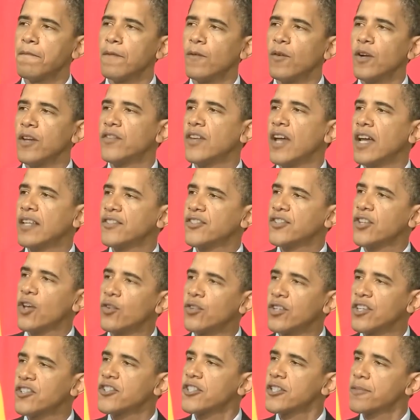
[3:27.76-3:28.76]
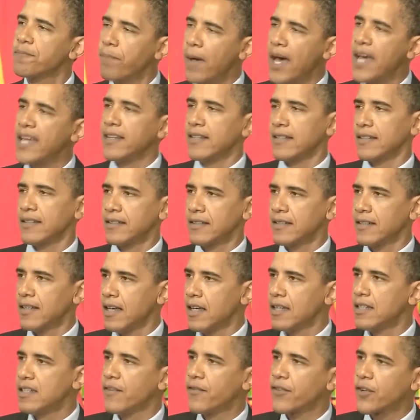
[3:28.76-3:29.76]
We've done so despite
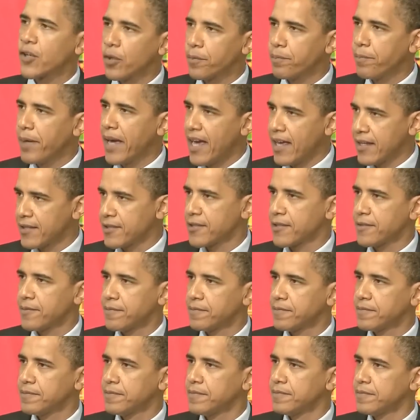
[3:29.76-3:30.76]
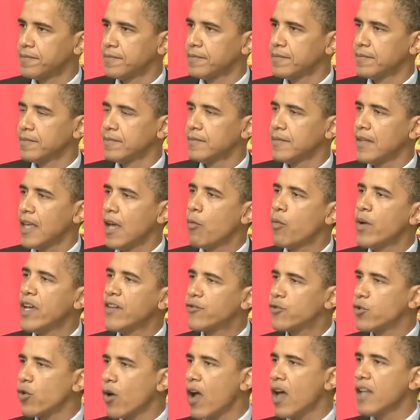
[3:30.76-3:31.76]
a difficult past, and
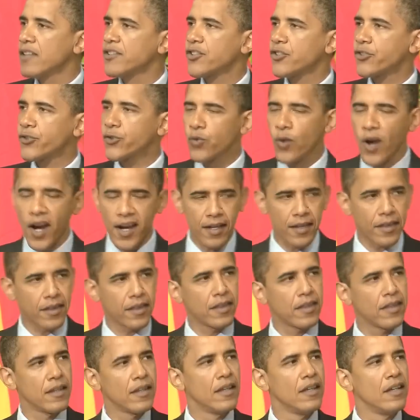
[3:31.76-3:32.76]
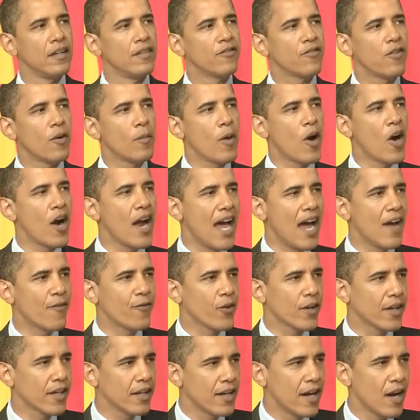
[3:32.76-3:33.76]
we've drawn strength from our
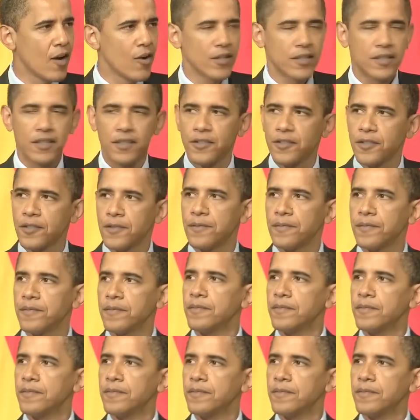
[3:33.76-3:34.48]
African heritage.